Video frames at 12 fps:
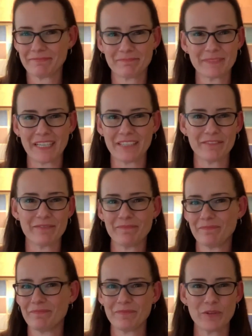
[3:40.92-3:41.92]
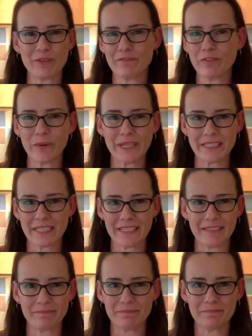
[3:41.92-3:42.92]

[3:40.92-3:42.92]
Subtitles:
kind of, you avoid any.